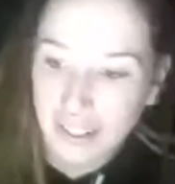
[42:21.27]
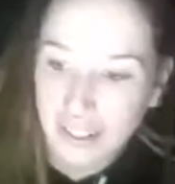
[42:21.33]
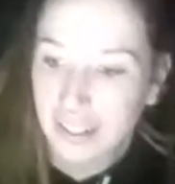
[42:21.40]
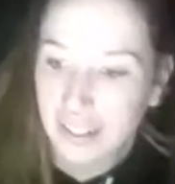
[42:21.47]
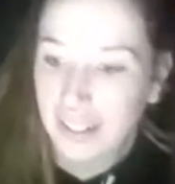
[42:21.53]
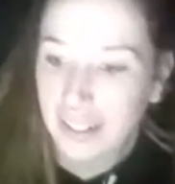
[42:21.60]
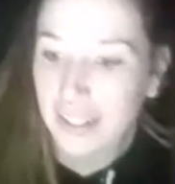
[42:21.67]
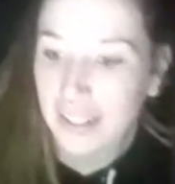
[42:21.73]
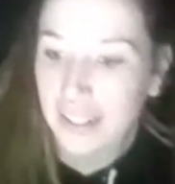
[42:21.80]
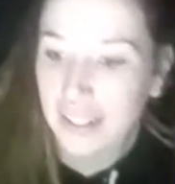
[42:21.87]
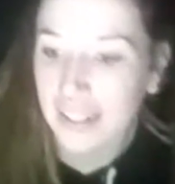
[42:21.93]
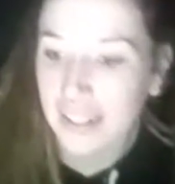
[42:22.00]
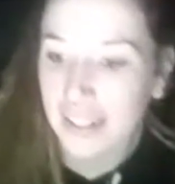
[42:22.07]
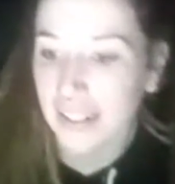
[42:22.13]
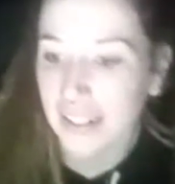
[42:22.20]
little
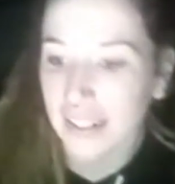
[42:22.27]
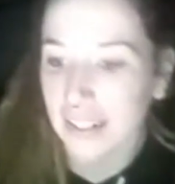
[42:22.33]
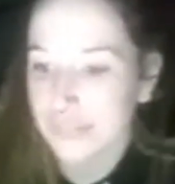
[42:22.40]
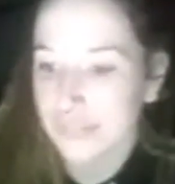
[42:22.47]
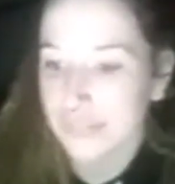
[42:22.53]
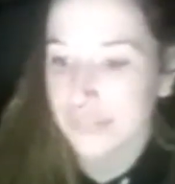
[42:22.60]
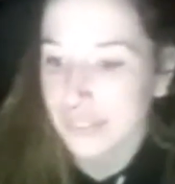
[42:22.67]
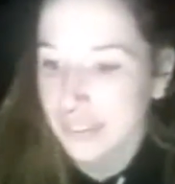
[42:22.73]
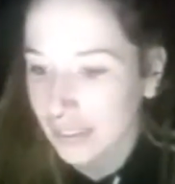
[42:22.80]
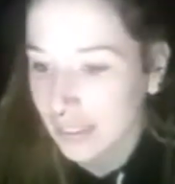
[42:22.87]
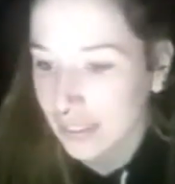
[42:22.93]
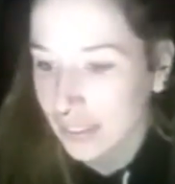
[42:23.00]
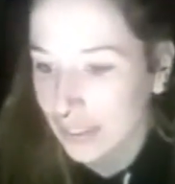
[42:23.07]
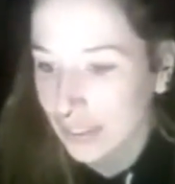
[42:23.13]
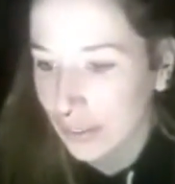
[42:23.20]
look, see if you
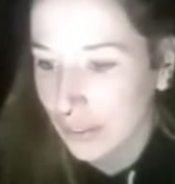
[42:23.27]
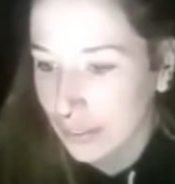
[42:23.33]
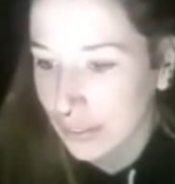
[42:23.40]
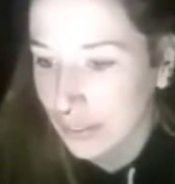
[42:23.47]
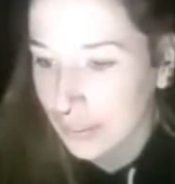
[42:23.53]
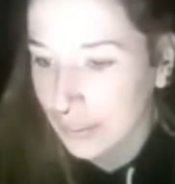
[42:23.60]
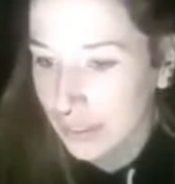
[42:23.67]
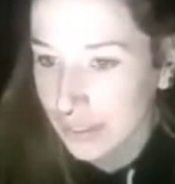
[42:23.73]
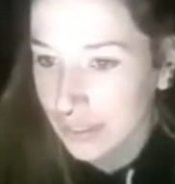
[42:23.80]
guys have any